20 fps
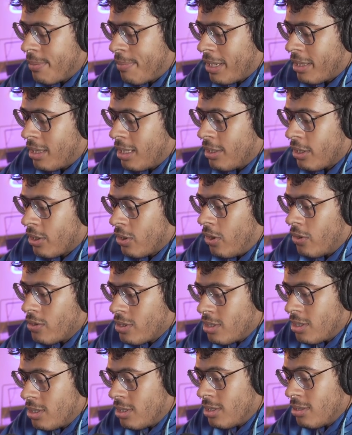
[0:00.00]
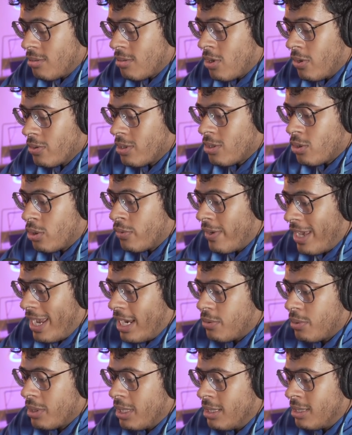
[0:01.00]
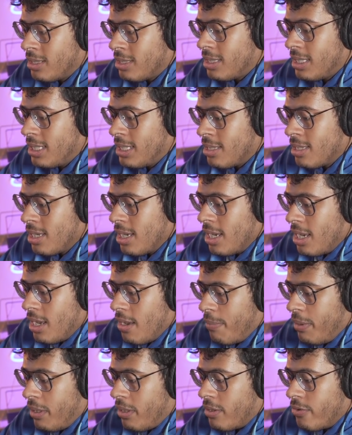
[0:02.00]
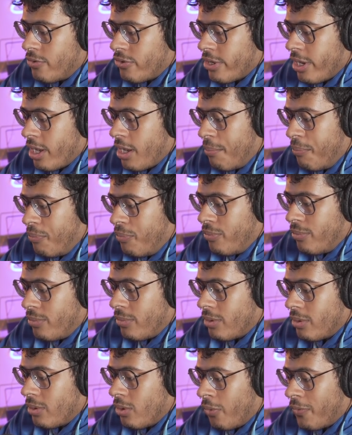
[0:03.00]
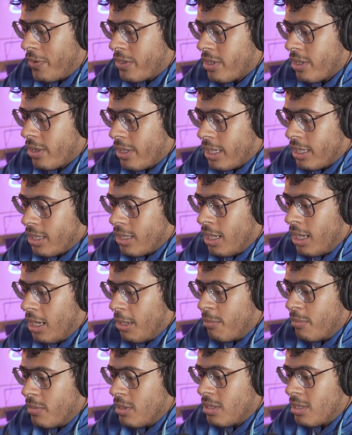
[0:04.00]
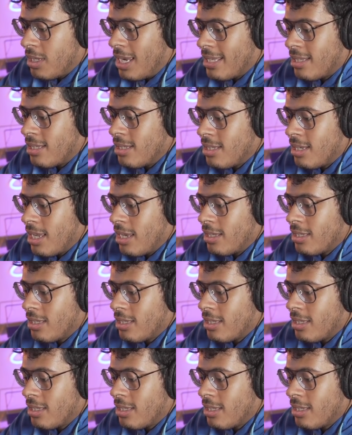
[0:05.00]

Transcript: a big thing that causes causes sort of age related disease because um obviously like um senescent